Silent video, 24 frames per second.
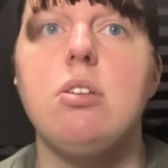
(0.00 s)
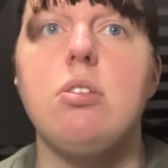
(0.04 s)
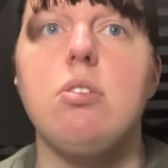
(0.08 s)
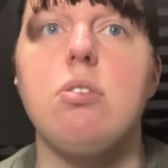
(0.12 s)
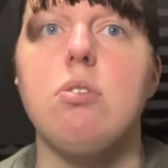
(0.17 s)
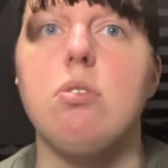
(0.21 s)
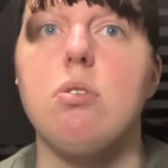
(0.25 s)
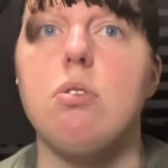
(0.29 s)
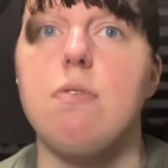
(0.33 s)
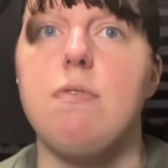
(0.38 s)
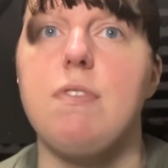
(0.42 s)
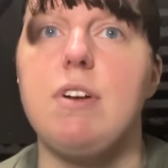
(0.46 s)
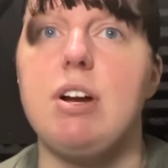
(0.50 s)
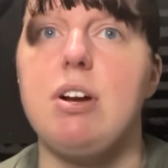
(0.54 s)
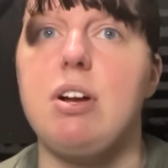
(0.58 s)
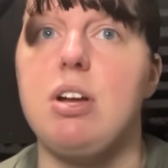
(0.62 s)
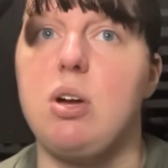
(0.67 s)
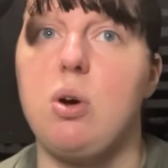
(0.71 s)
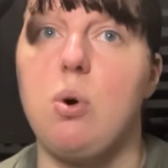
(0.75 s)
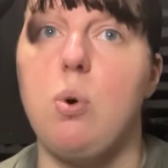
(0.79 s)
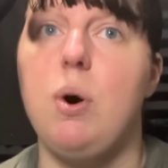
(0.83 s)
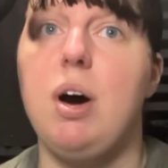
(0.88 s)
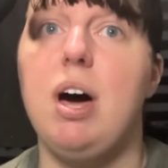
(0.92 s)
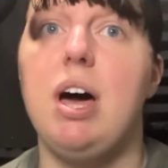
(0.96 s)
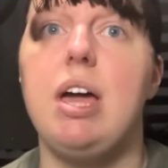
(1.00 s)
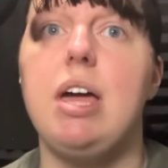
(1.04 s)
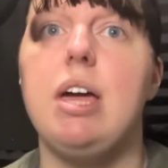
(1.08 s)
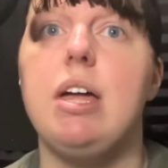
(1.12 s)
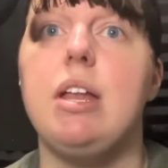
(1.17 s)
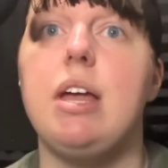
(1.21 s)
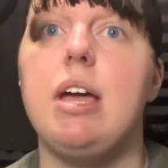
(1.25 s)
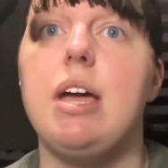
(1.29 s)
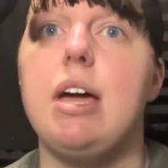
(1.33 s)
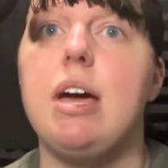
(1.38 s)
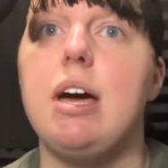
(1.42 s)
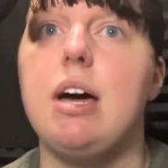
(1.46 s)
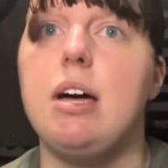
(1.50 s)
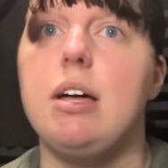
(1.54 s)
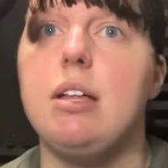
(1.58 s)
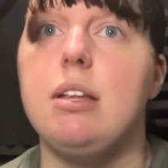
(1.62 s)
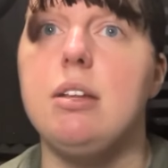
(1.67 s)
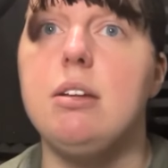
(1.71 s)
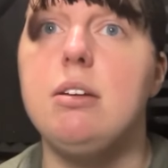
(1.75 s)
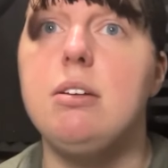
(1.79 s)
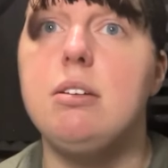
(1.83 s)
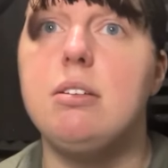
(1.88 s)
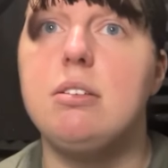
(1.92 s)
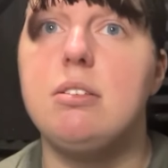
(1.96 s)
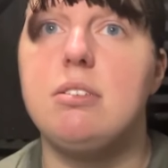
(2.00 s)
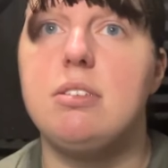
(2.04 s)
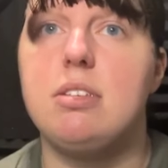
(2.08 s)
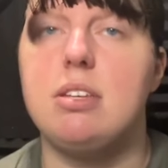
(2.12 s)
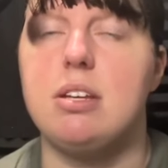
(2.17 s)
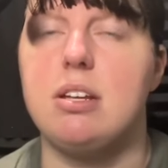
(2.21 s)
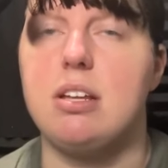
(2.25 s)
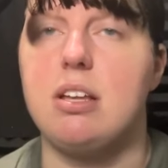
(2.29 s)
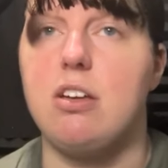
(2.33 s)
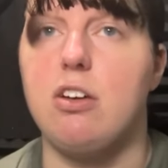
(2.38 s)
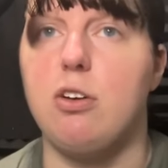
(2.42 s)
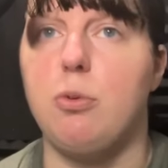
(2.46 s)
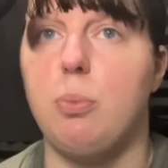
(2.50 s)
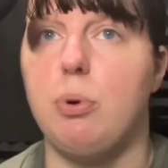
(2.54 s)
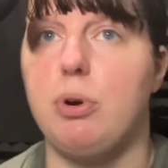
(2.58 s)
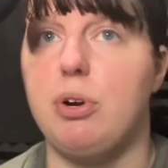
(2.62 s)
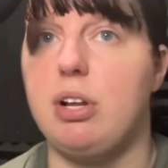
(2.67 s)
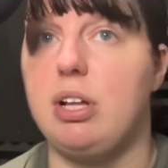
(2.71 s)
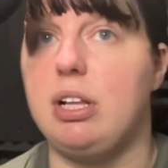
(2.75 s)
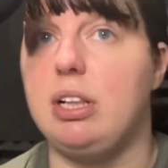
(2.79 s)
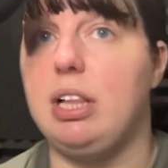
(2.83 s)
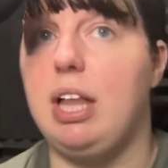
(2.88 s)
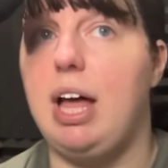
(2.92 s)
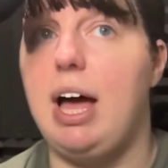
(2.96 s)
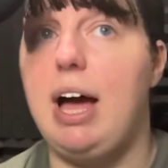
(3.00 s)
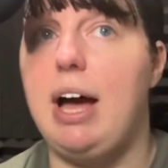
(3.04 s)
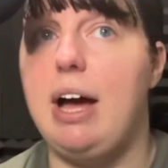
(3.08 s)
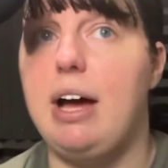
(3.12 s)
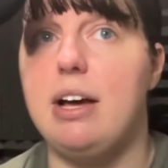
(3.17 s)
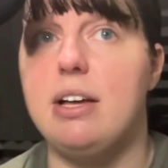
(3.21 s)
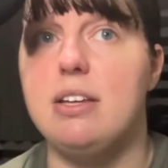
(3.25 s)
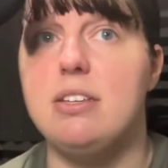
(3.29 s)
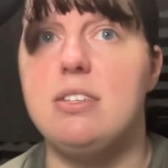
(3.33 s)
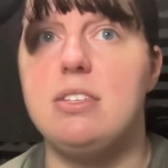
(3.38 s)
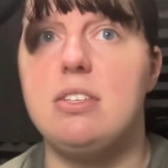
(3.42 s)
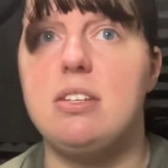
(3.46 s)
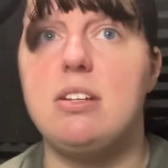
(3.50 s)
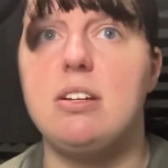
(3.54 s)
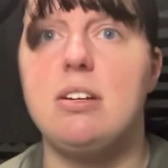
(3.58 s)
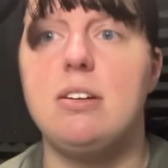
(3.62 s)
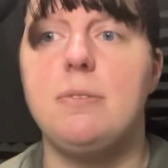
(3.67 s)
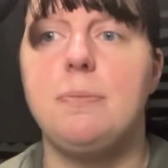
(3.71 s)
You're very quiet, Anne, said Gilbert at last.